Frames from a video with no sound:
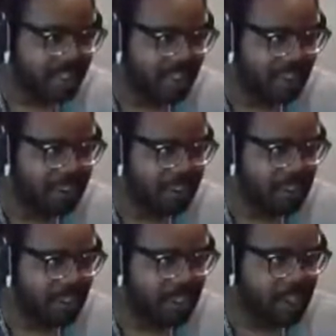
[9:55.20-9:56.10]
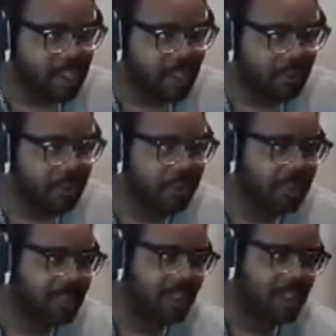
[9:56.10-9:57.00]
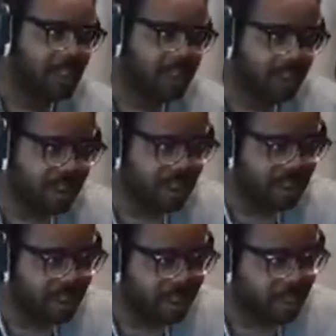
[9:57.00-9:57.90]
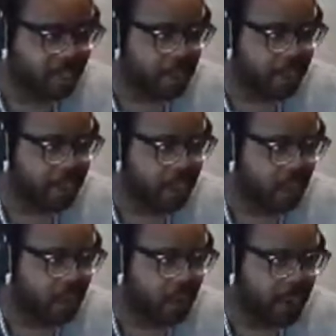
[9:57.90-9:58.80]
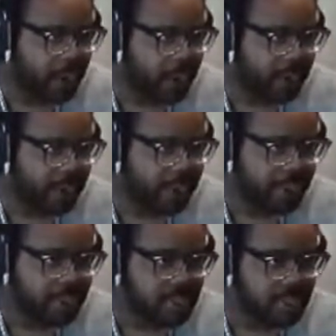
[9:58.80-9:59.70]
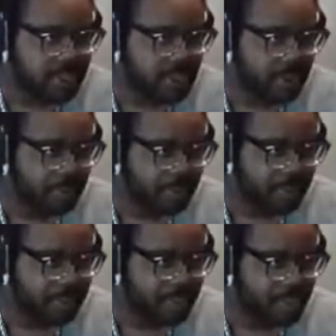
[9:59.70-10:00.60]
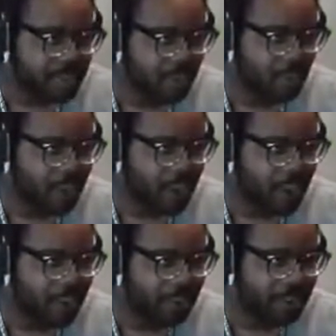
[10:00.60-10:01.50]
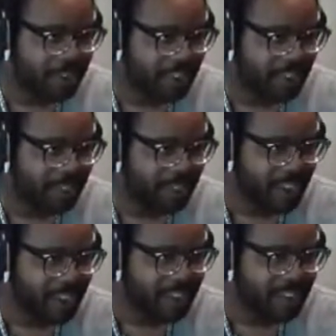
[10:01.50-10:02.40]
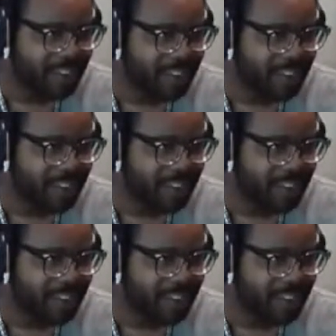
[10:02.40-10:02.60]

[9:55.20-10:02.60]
I don't know, it's like a decent level, I think. I think I'm like alright at it at least, so it's probably why I don't really hate it.